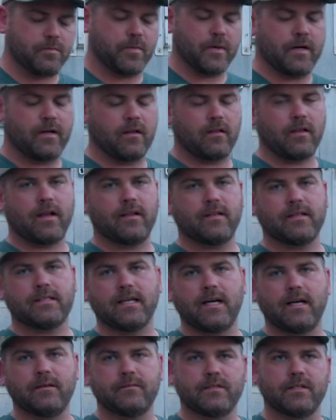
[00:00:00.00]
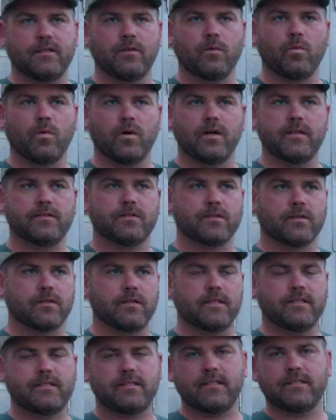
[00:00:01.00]
but a lot of the times in the woods
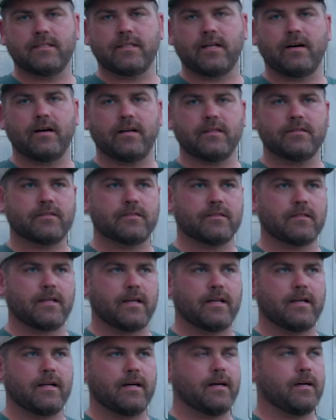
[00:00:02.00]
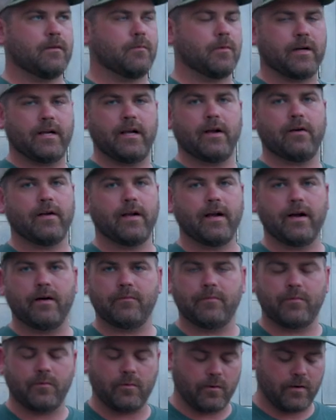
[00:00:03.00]
early season hunts like uh, we're gearing
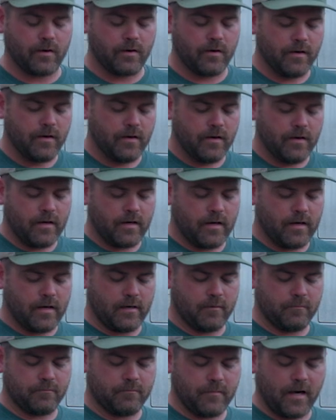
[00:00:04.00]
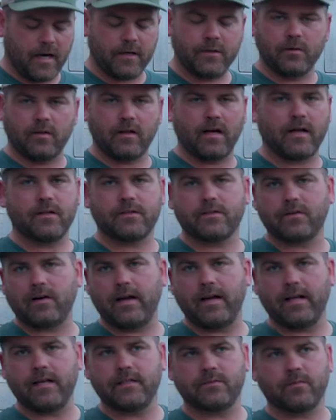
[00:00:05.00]
up for um, I do a lot of
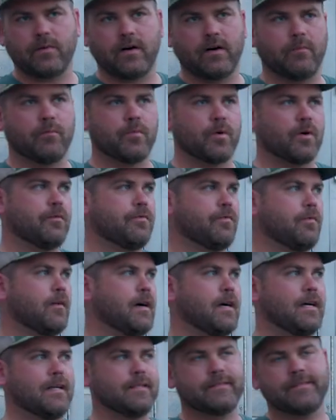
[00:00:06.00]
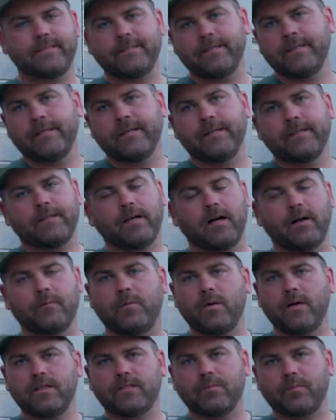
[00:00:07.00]
training as well bird flies
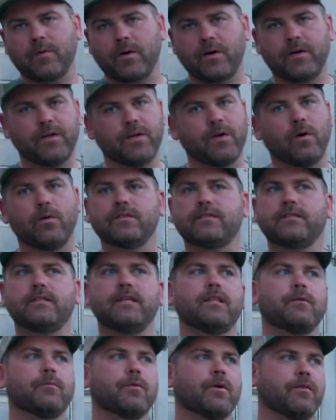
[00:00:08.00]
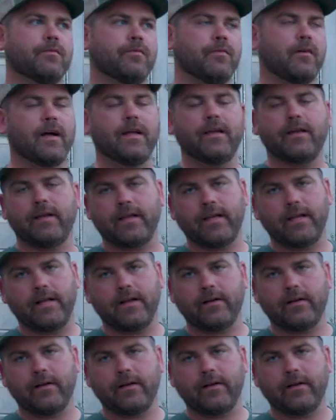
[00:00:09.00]
dog points a bird you don't see the bird fly you can